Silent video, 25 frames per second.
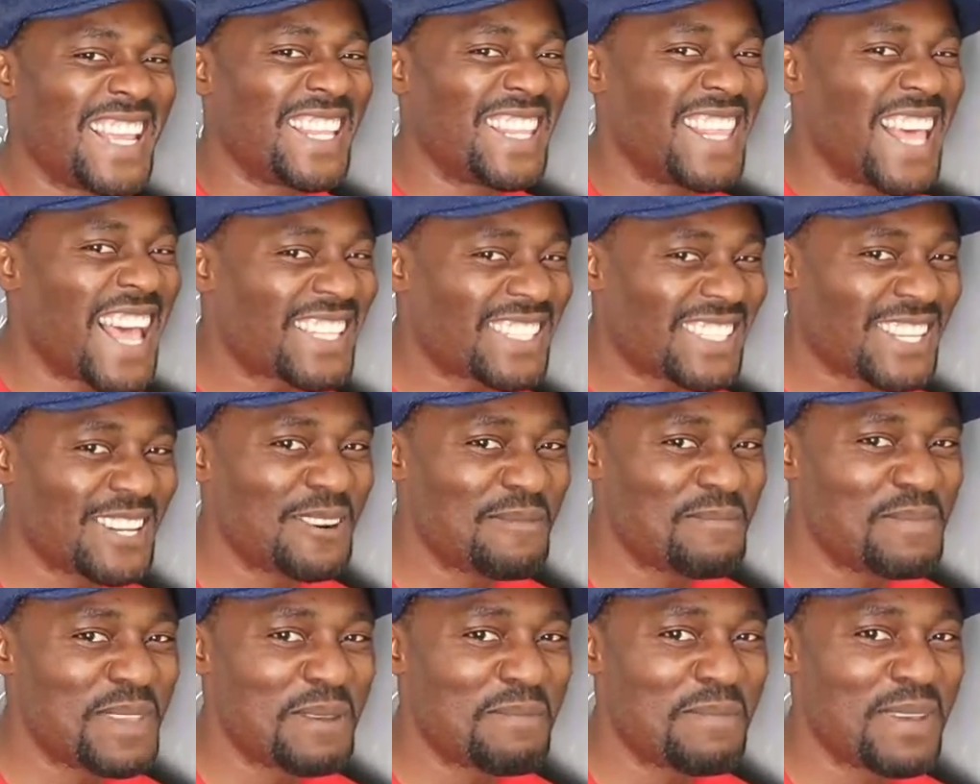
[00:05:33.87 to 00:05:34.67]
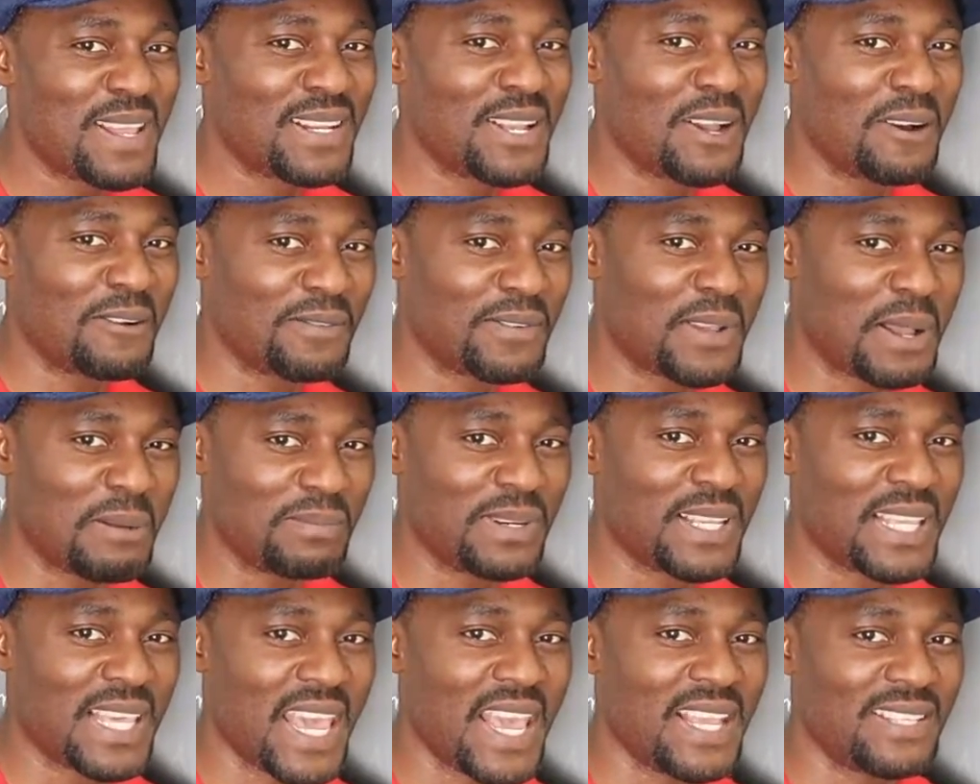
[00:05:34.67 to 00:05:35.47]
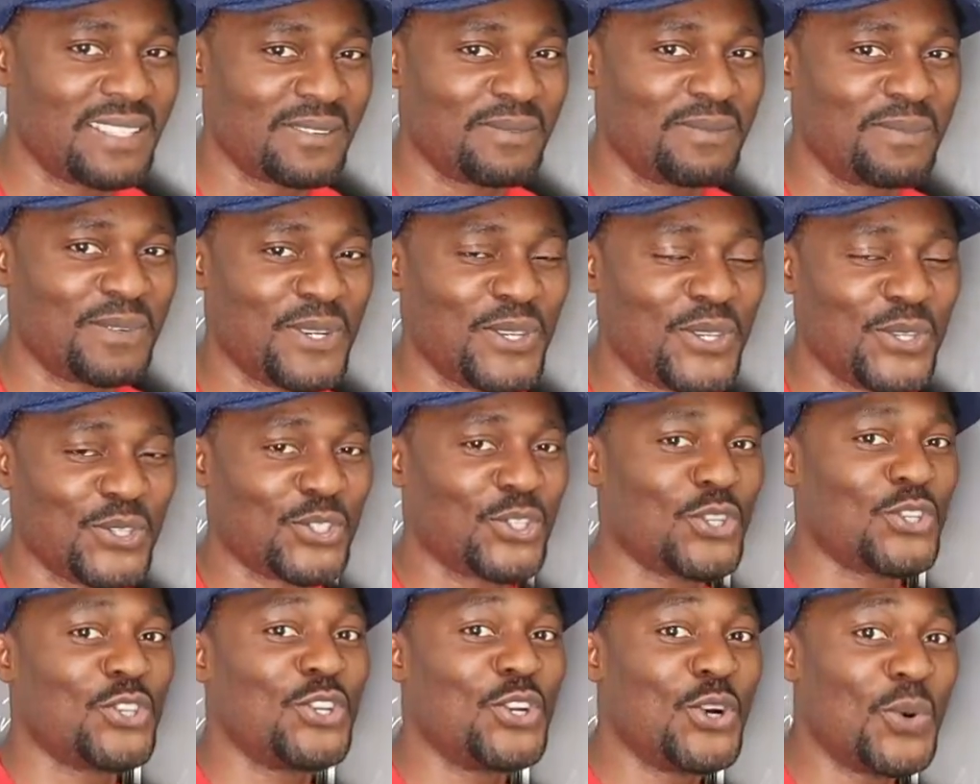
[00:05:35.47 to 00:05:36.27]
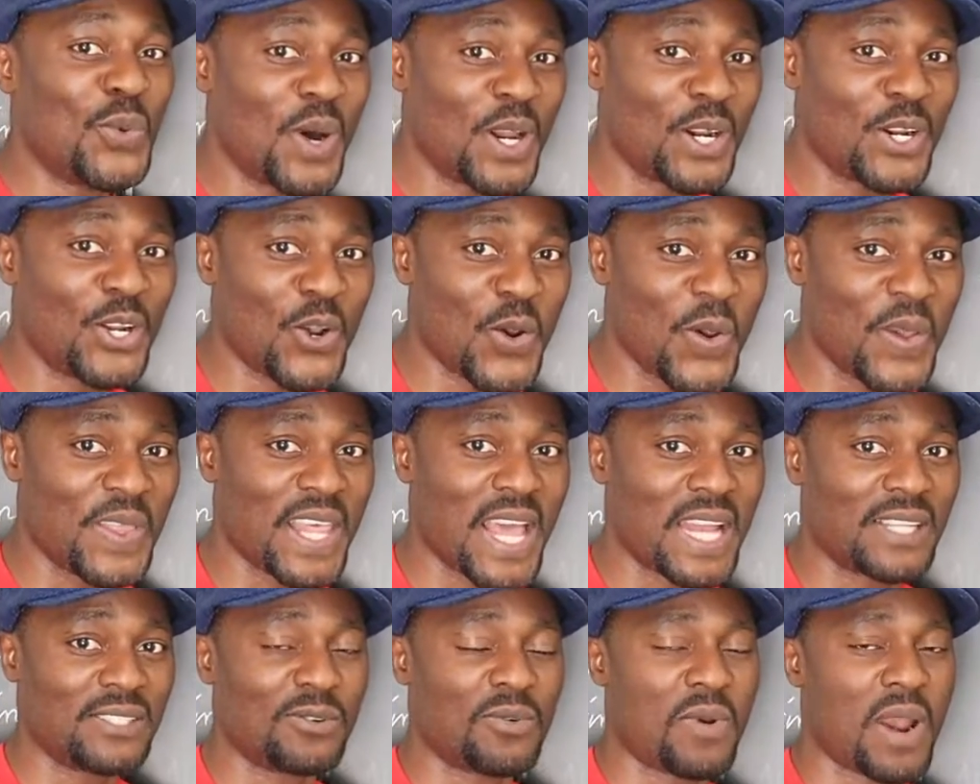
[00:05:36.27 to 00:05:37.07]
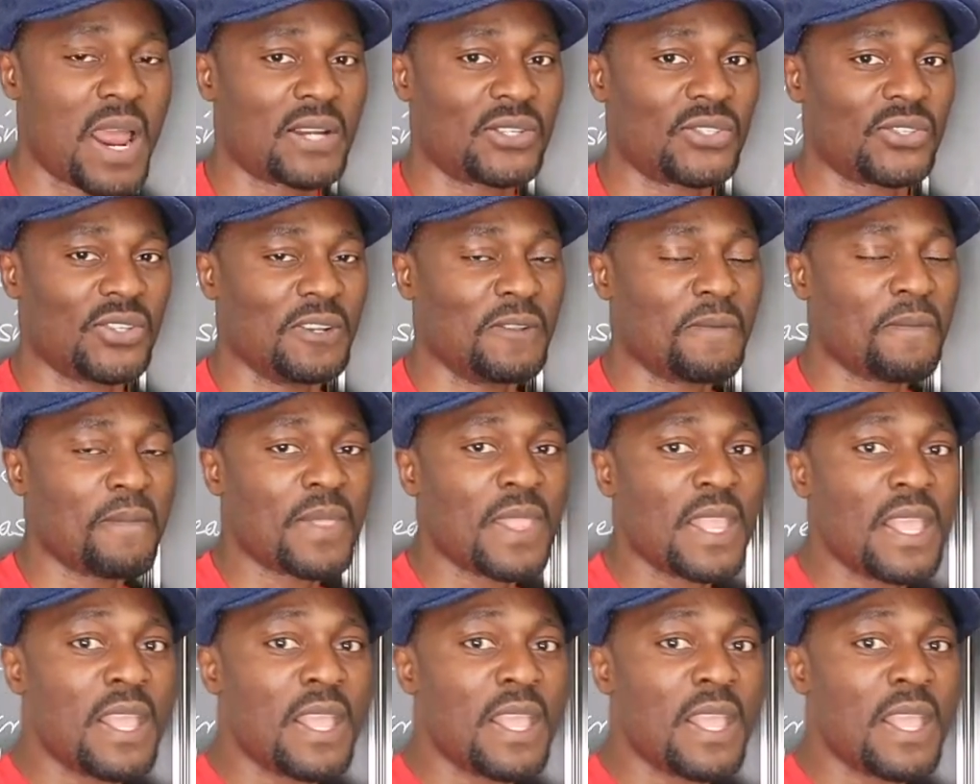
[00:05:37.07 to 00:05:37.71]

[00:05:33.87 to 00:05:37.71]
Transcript: That's going to be a bit complicated for you, so you don't want to go in that direction.